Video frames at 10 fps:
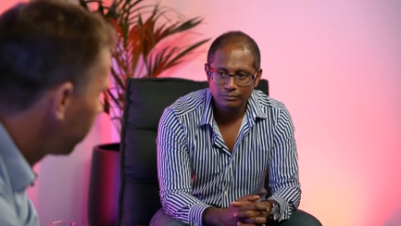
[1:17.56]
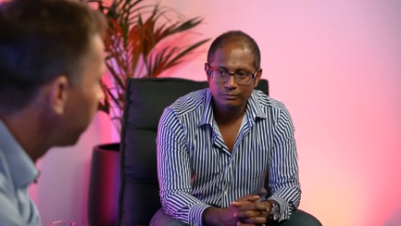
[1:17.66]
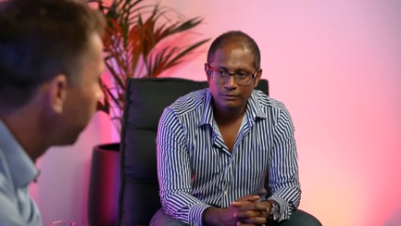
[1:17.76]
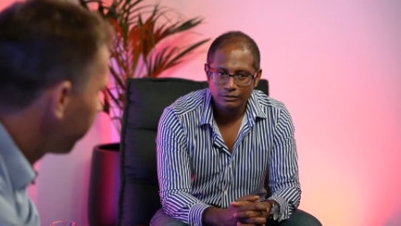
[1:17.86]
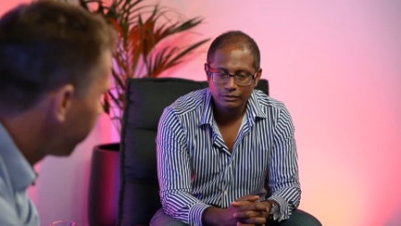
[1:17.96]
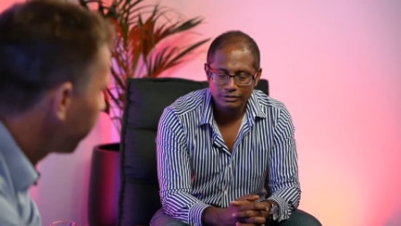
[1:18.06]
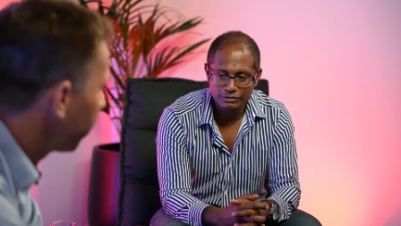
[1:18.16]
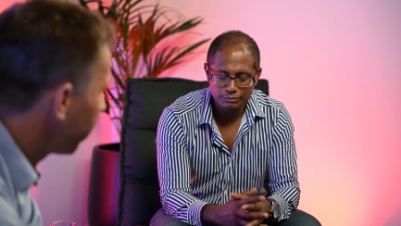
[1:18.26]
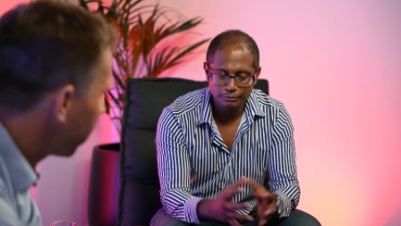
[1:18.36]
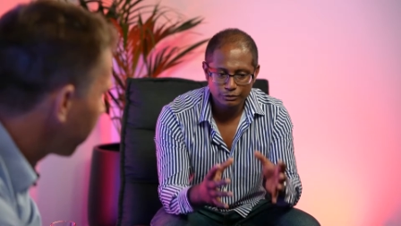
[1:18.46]
So
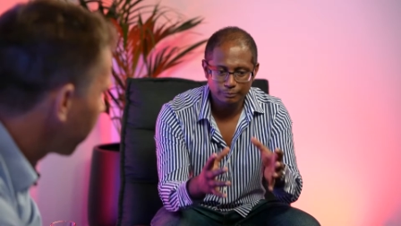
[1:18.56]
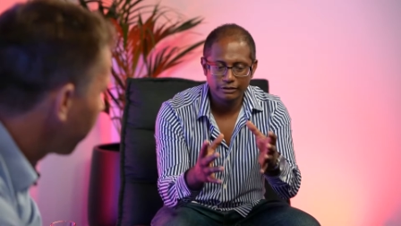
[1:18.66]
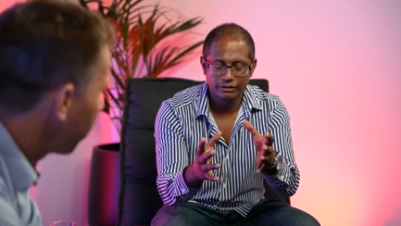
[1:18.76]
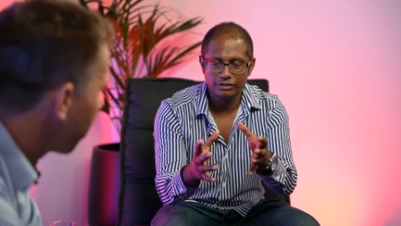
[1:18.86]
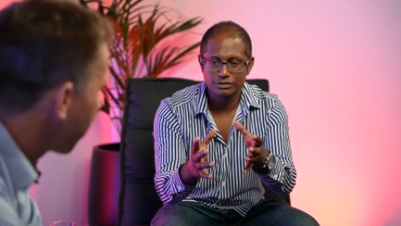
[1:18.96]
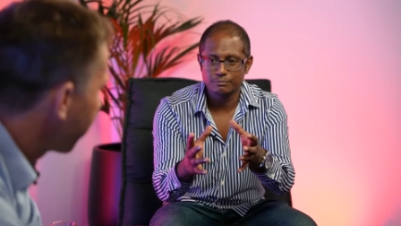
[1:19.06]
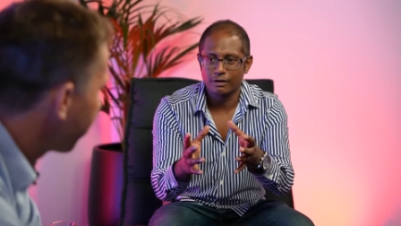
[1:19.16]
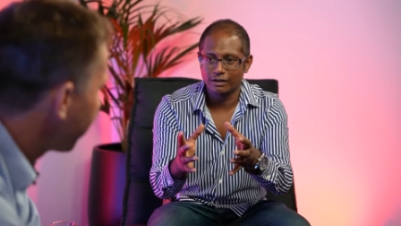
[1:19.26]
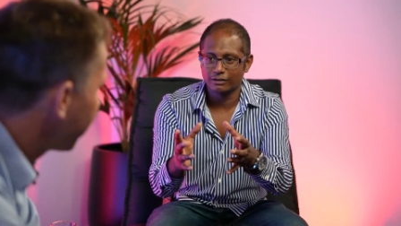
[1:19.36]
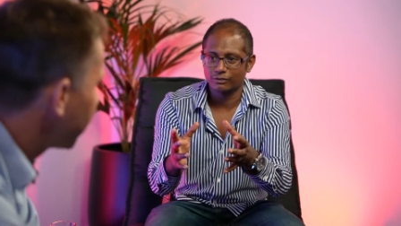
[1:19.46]
it's a pretty niche
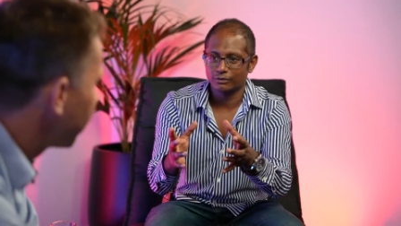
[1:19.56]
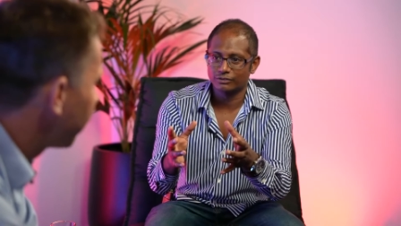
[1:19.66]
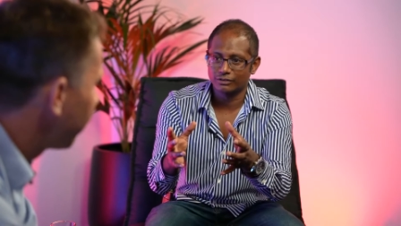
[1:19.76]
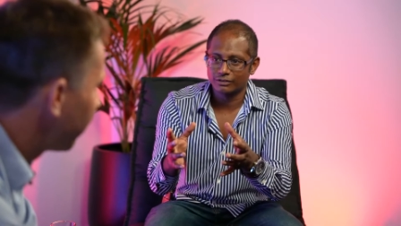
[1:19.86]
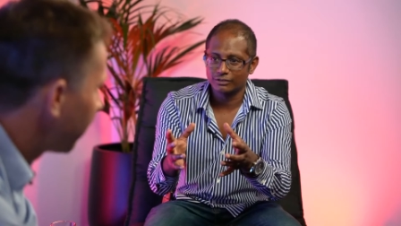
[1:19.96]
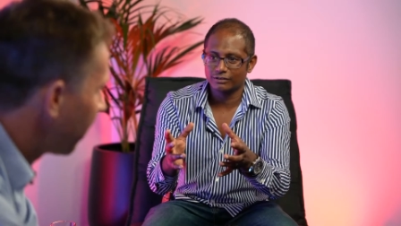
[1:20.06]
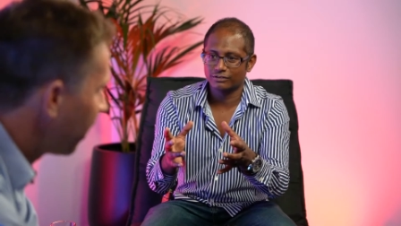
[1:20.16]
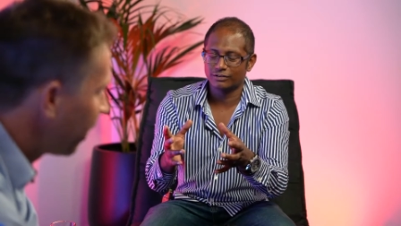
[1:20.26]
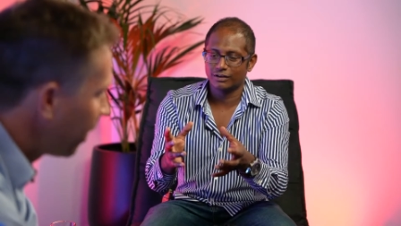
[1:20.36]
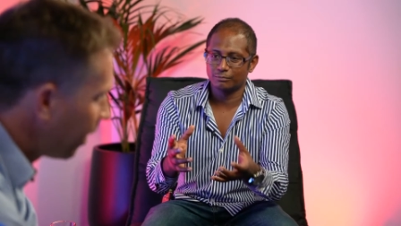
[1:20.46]
market, though, isn't it?
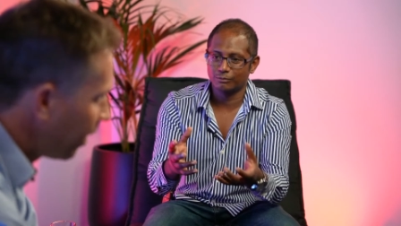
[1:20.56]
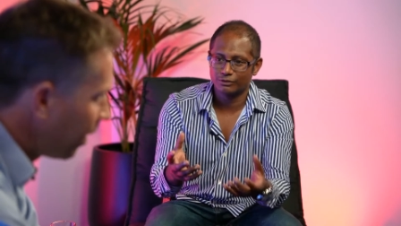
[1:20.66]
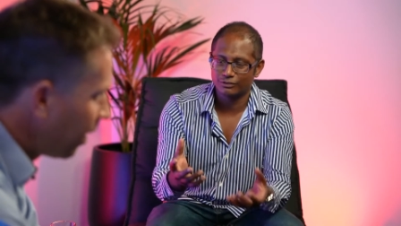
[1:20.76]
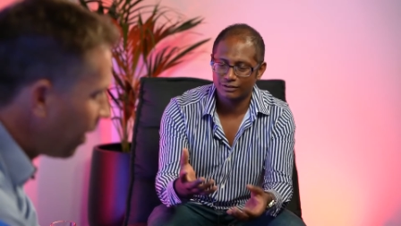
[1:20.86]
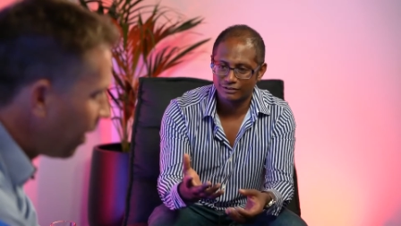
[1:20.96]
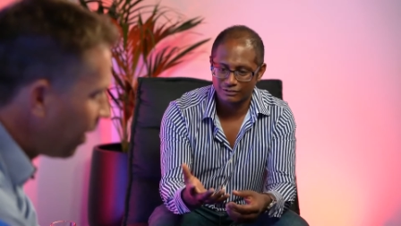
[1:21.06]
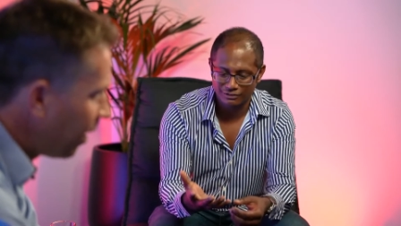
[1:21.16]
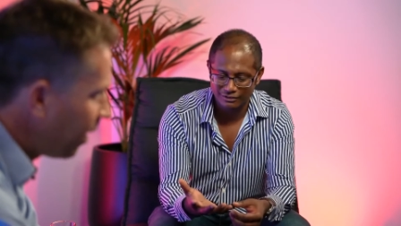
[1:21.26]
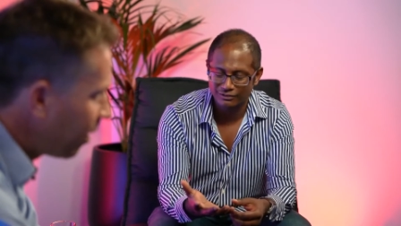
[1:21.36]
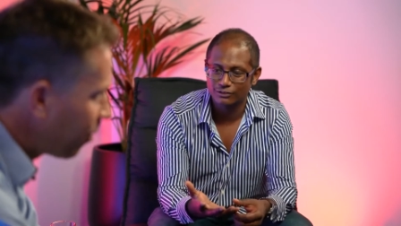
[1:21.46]
There's
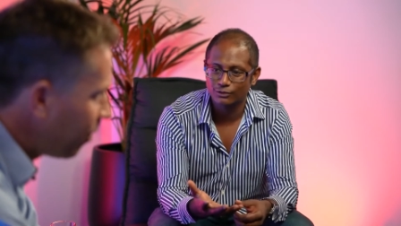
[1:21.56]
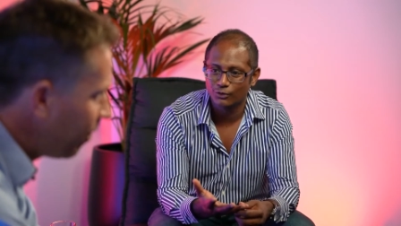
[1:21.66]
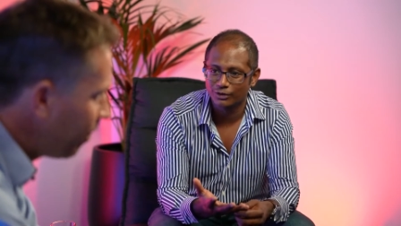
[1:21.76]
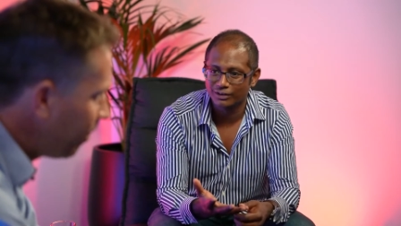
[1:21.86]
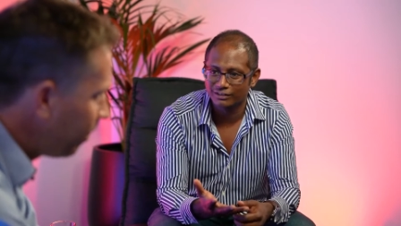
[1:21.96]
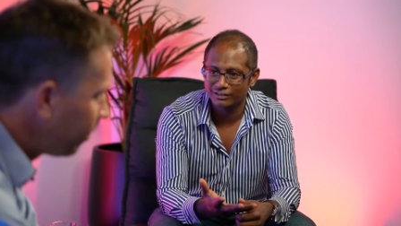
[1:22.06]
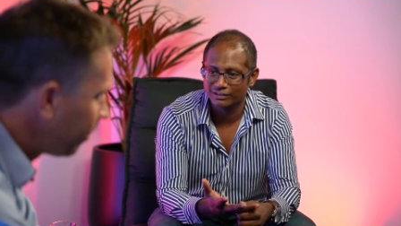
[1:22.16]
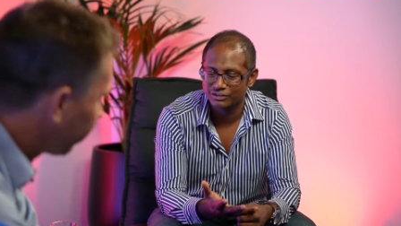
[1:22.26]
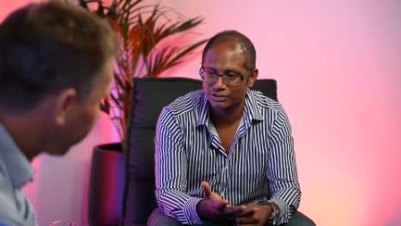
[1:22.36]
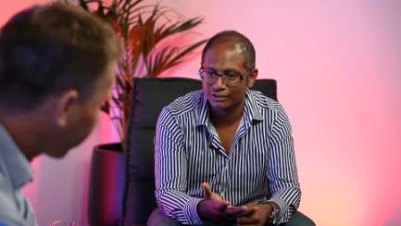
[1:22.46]
Kone and then
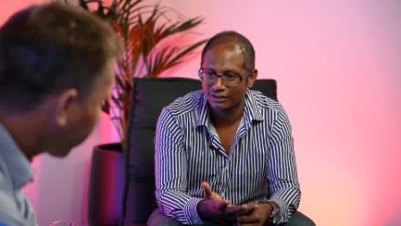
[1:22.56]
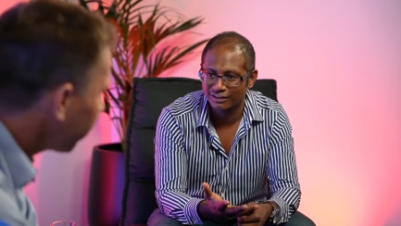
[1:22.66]
there's Schindler.